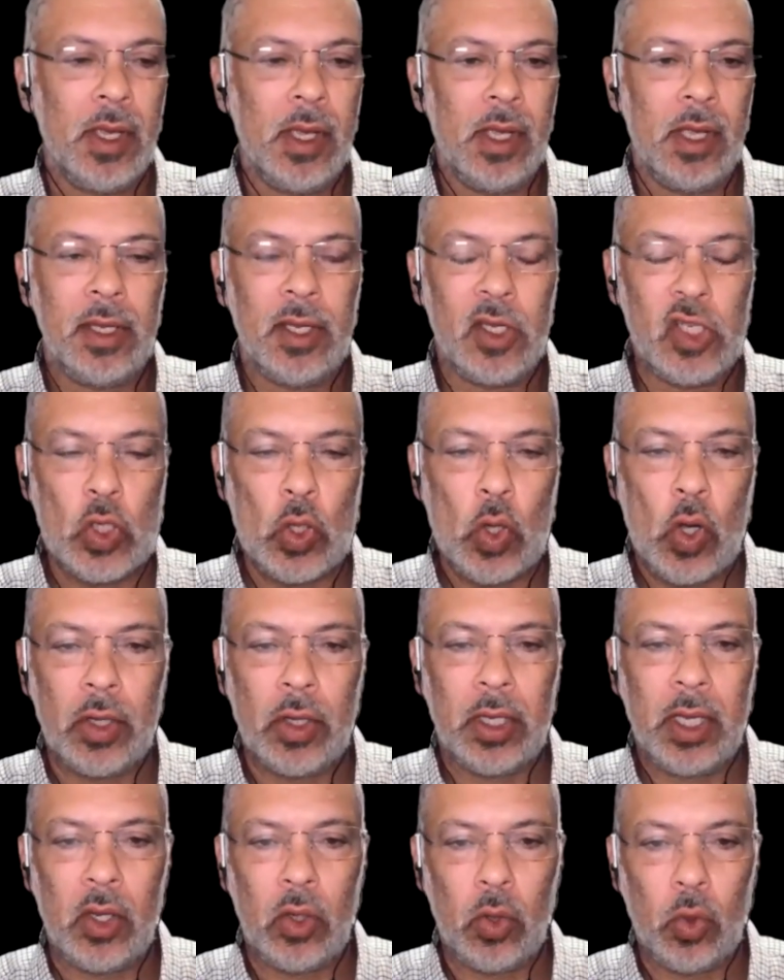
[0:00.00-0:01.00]
does
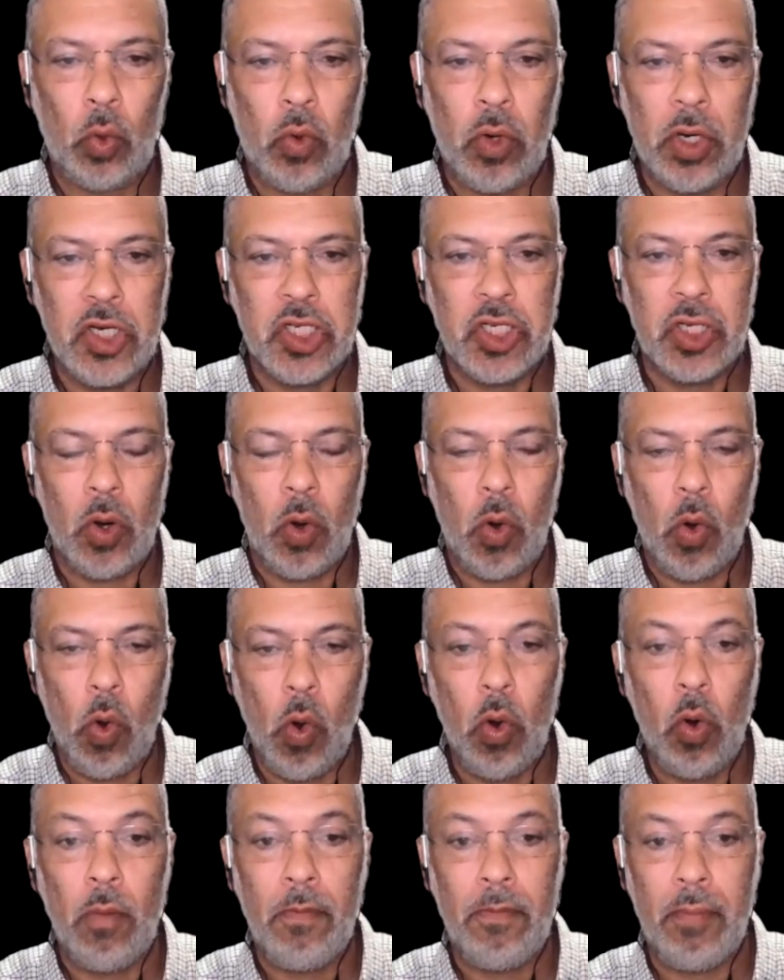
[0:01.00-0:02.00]
not endorse
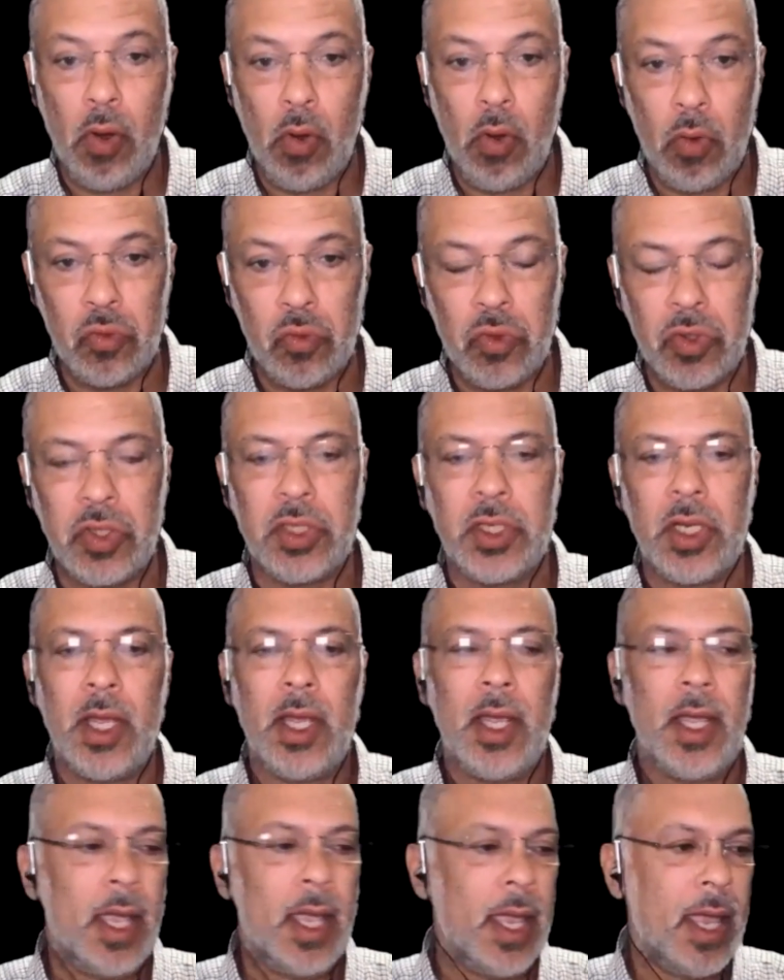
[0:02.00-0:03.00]
or oppose
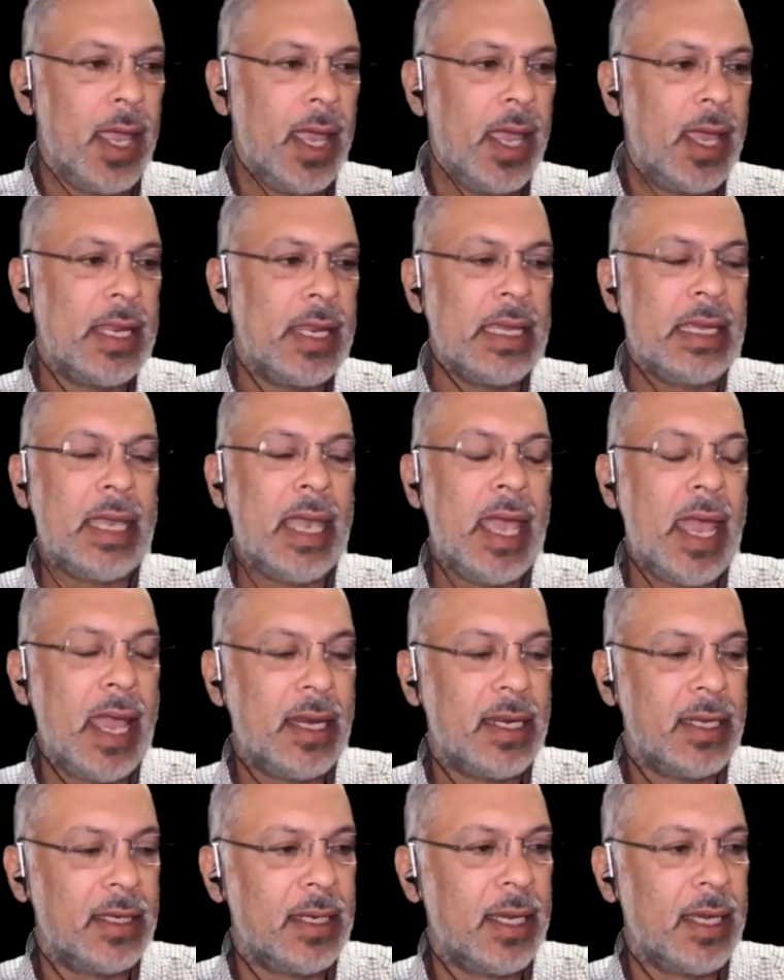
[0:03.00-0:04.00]
any
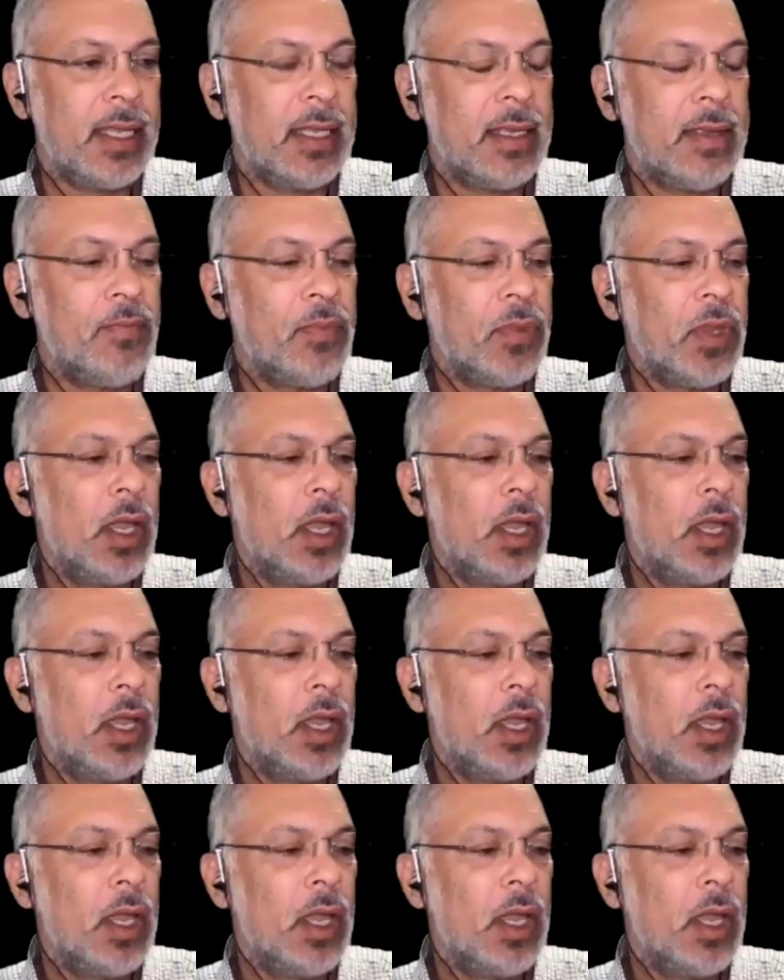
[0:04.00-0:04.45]
candidate.